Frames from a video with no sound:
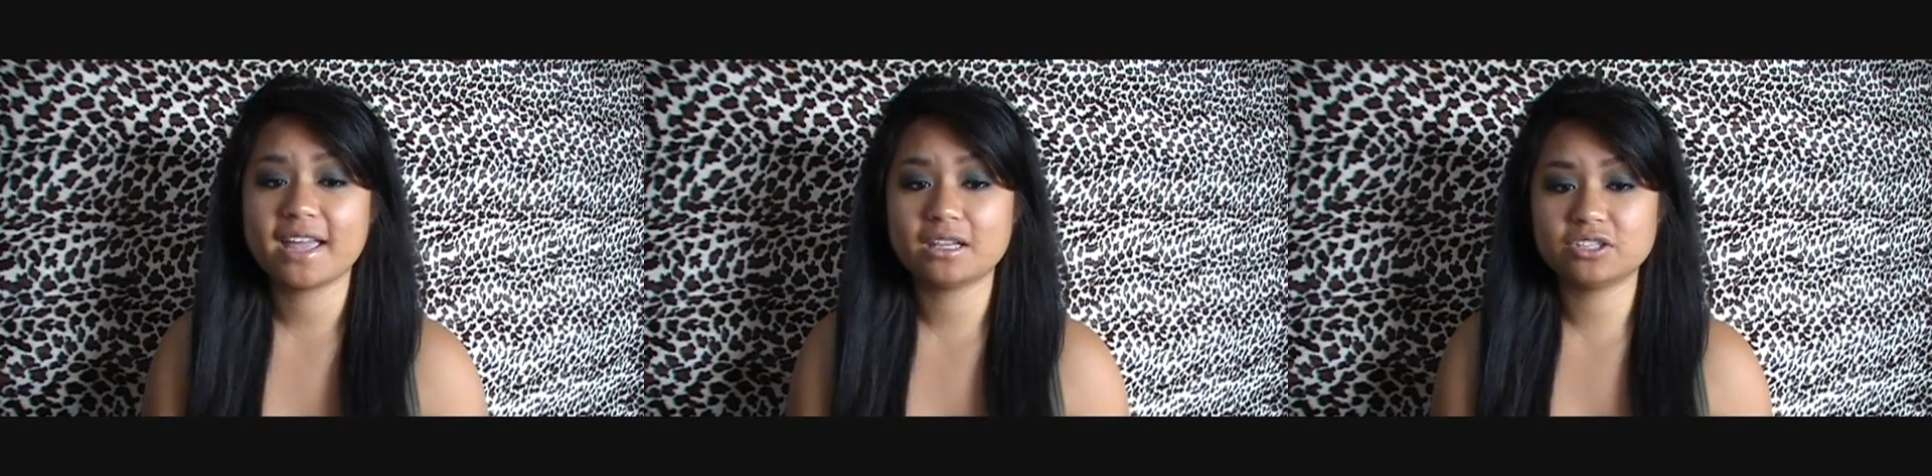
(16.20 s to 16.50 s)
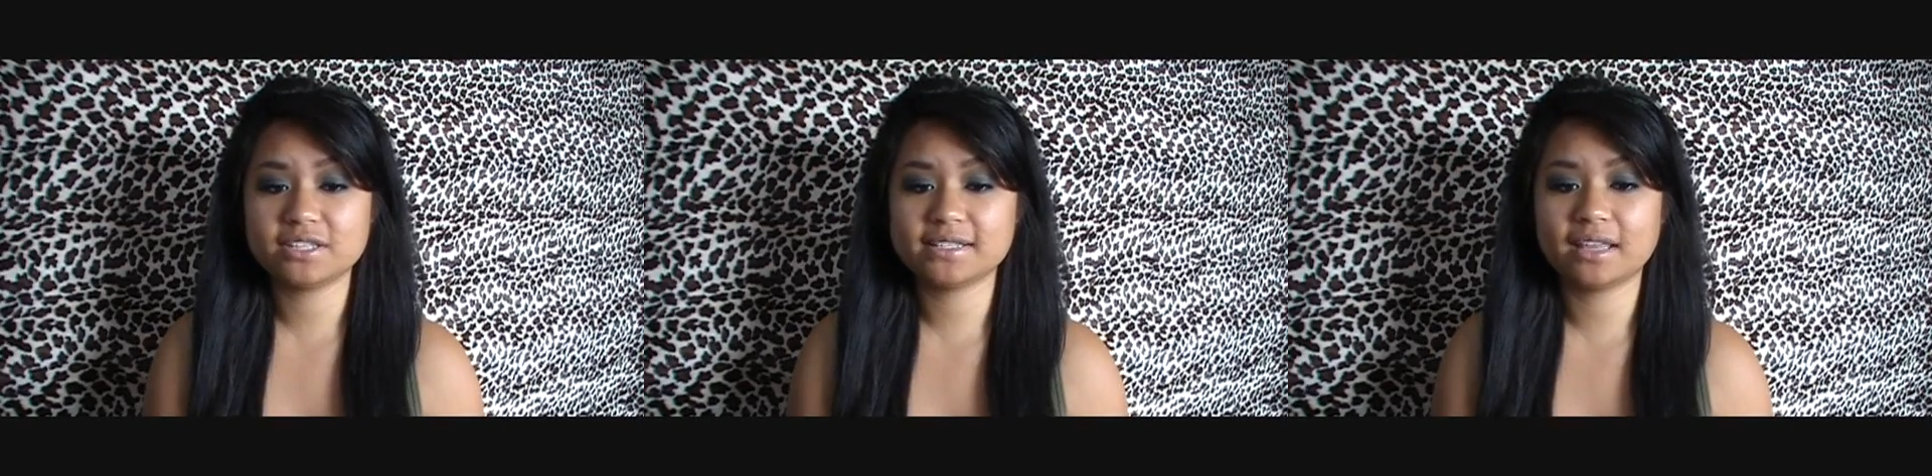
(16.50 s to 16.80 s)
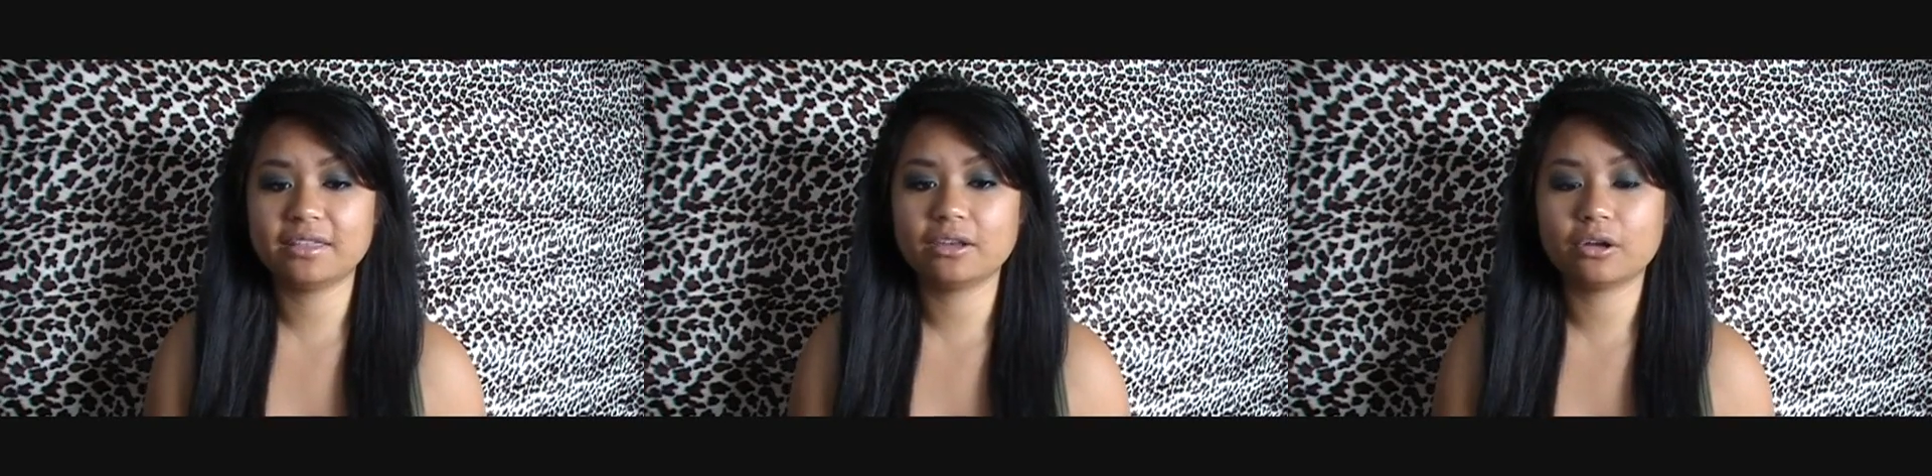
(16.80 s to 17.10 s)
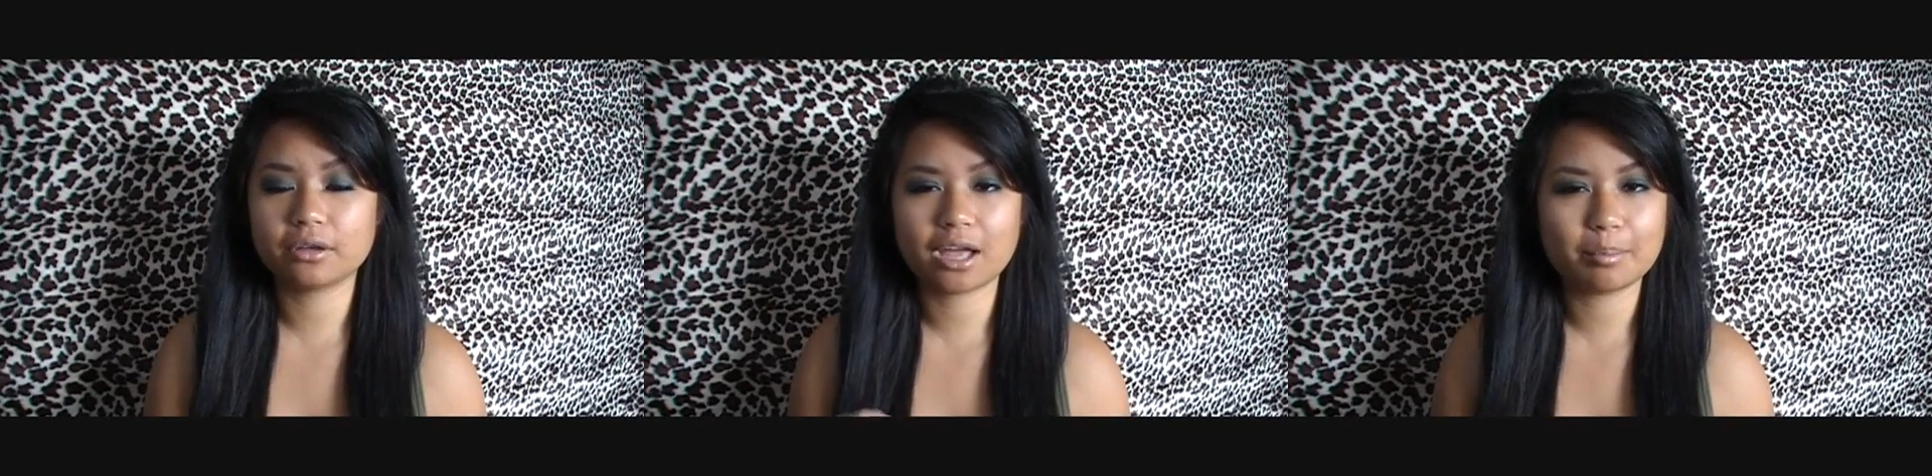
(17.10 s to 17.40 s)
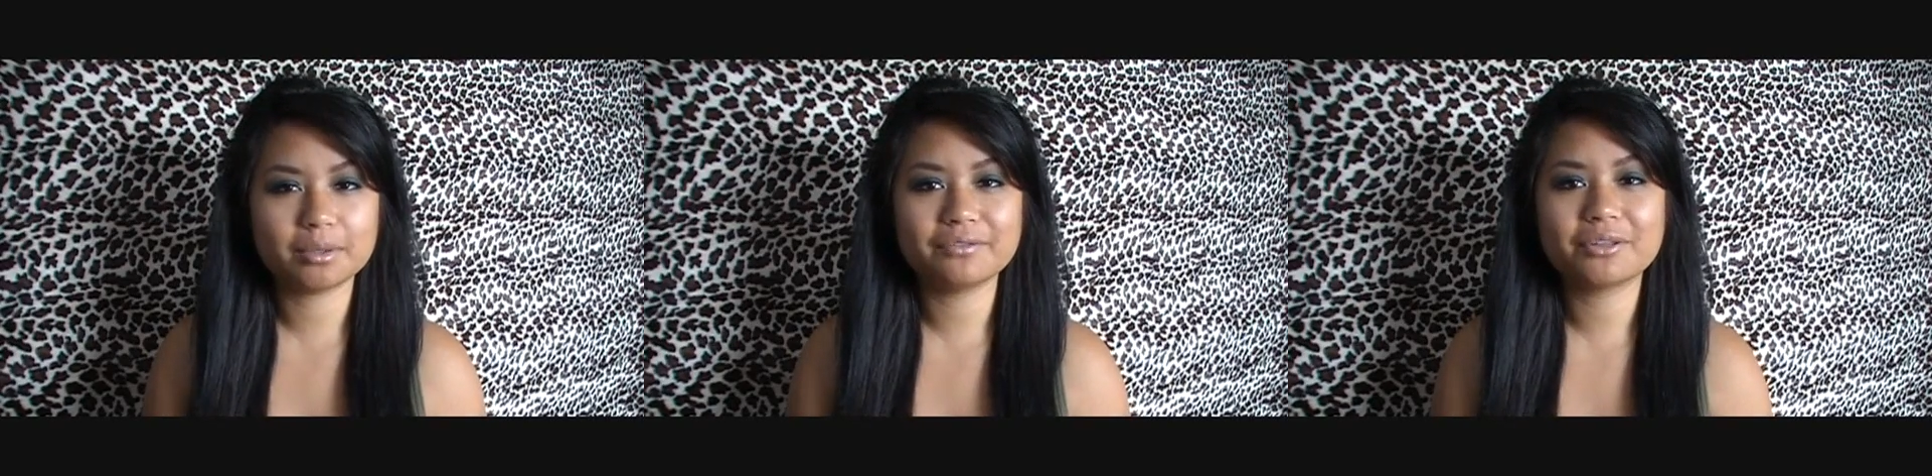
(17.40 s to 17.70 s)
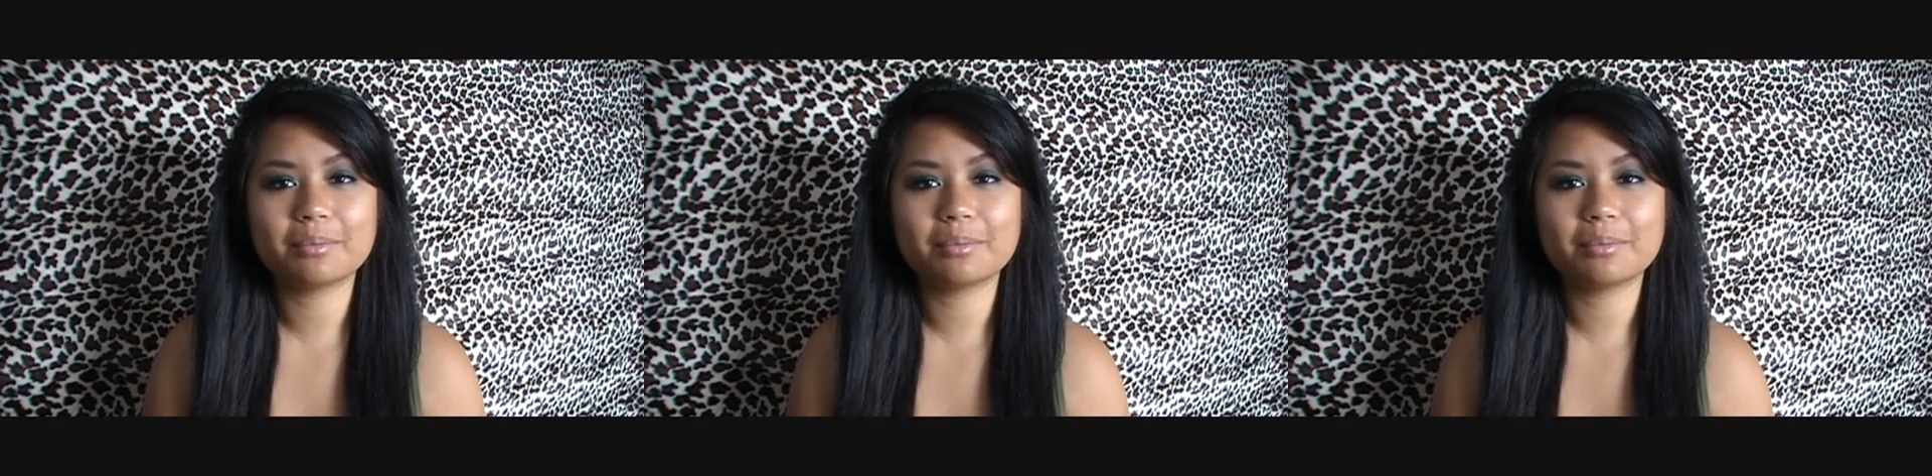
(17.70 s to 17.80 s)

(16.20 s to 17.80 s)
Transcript: and she said that on a couple of the